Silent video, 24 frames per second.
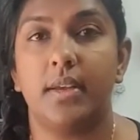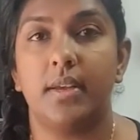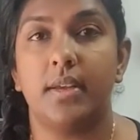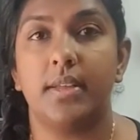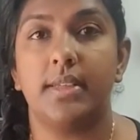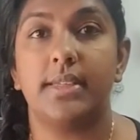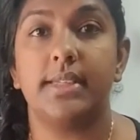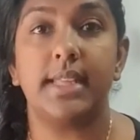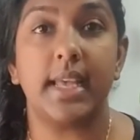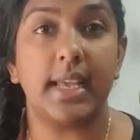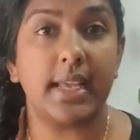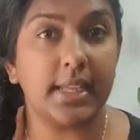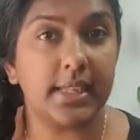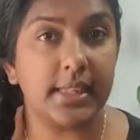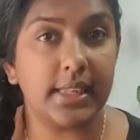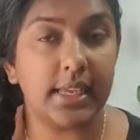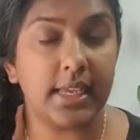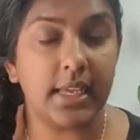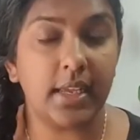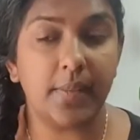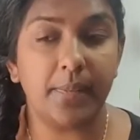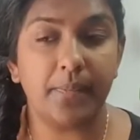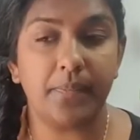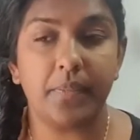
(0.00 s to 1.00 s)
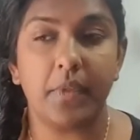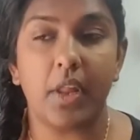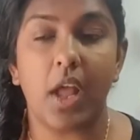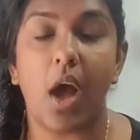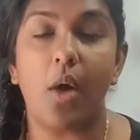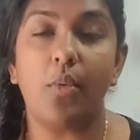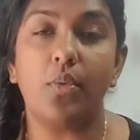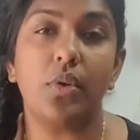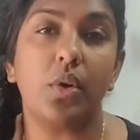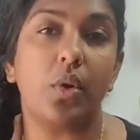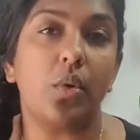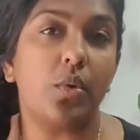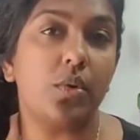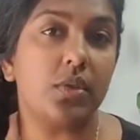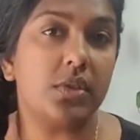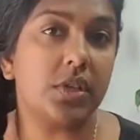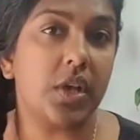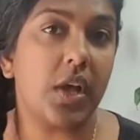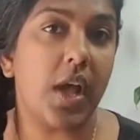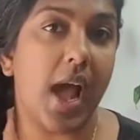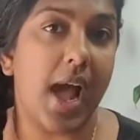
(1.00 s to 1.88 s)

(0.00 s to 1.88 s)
Secondly, I would also